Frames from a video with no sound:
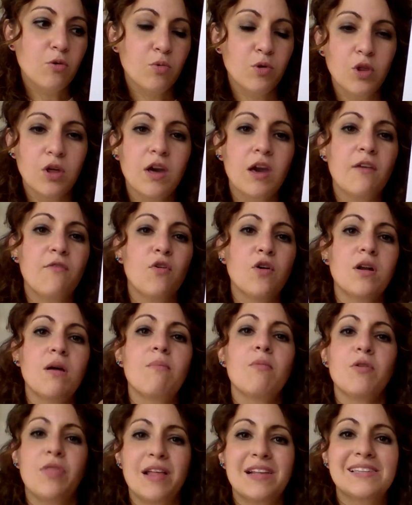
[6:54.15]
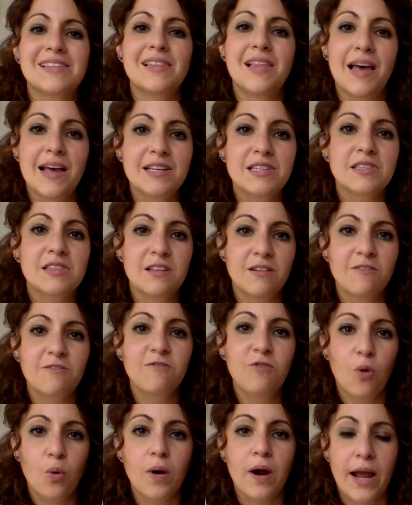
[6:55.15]
We're looking for a number that's less than
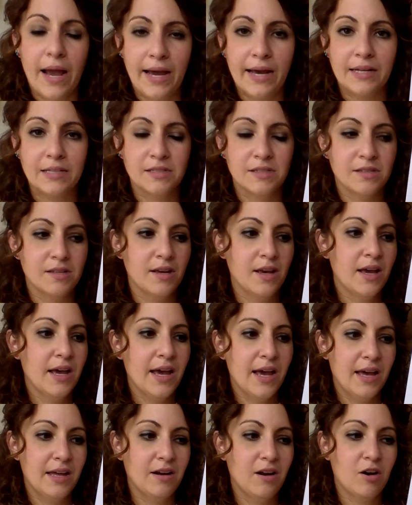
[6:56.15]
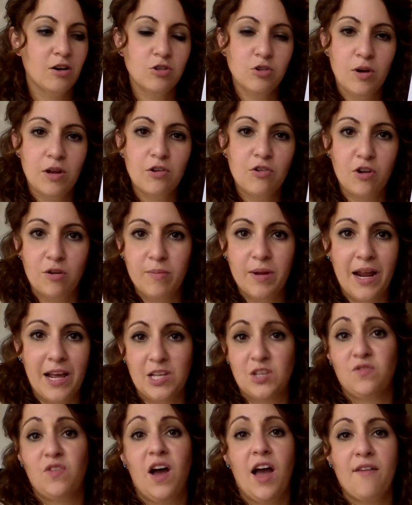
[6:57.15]
4 hats, and our trade agreement
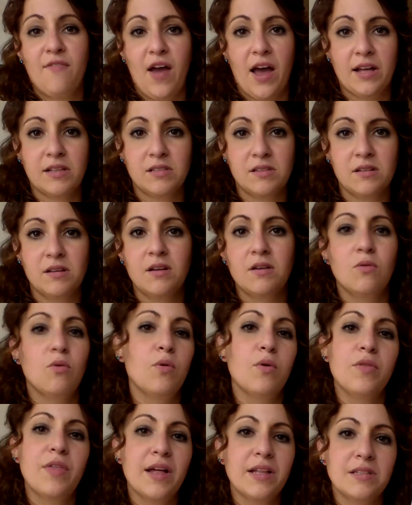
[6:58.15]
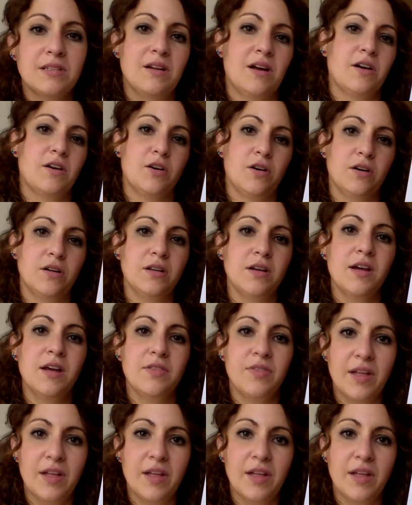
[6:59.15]
has 5 hats. Well, that's not good.